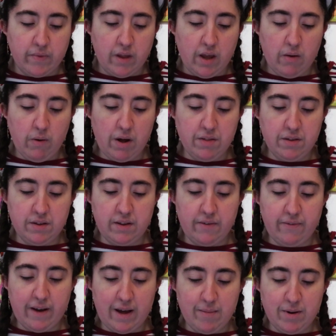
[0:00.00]
It runs in the
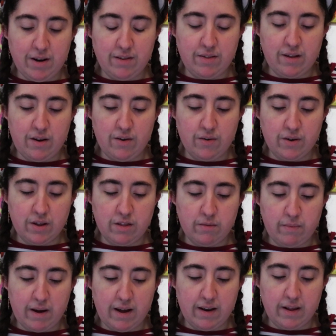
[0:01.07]
family, said Loki,
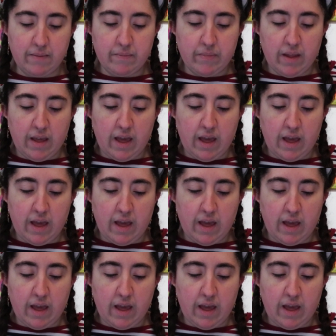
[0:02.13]
smiling.